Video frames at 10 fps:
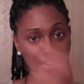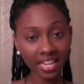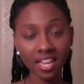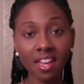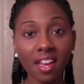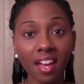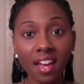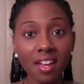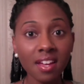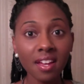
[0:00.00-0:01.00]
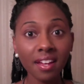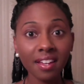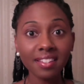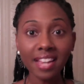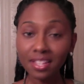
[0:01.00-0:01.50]
clank,
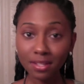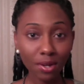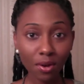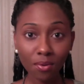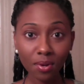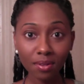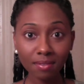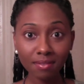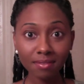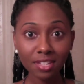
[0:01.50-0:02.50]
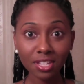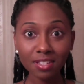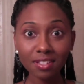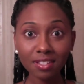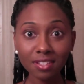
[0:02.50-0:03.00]
get to know
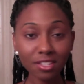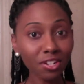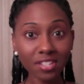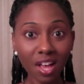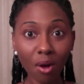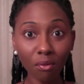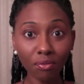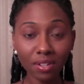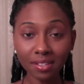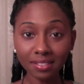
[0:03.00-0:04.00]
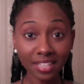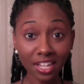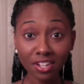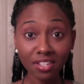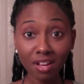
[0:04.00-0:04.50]
yourself.
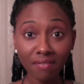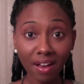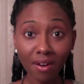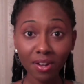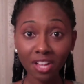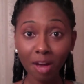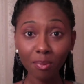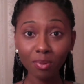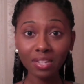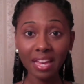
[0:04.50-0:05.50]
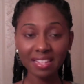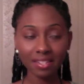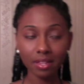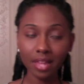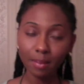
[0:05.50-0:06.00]
Take yourself out on a couple
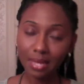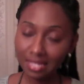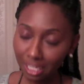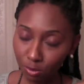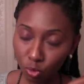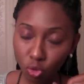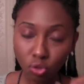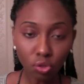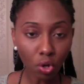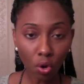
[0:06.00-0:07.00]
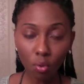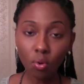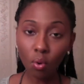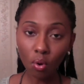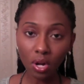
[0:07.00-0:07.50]
dates. Now that may seem
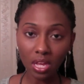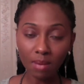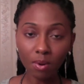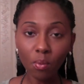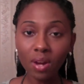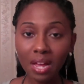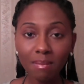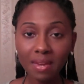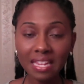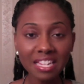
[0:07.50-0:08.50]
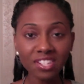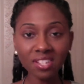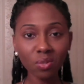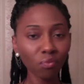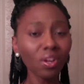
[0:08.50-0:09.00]
so corny, but what I mean
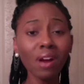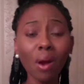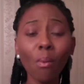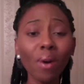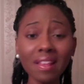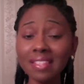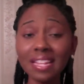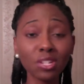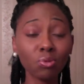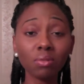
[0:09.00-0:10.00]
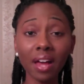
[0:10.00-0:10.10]
is just figure out what is it that you